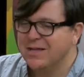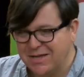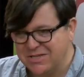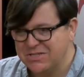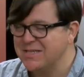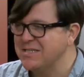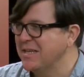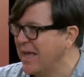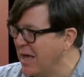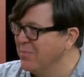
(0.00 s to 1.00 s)

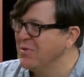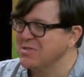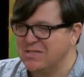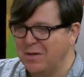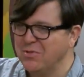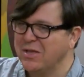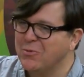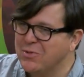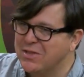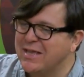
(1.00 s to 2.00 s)
digesting edibles
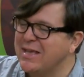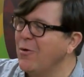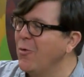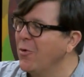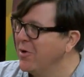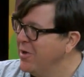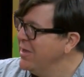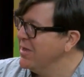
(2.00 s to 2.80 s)
sublingually, or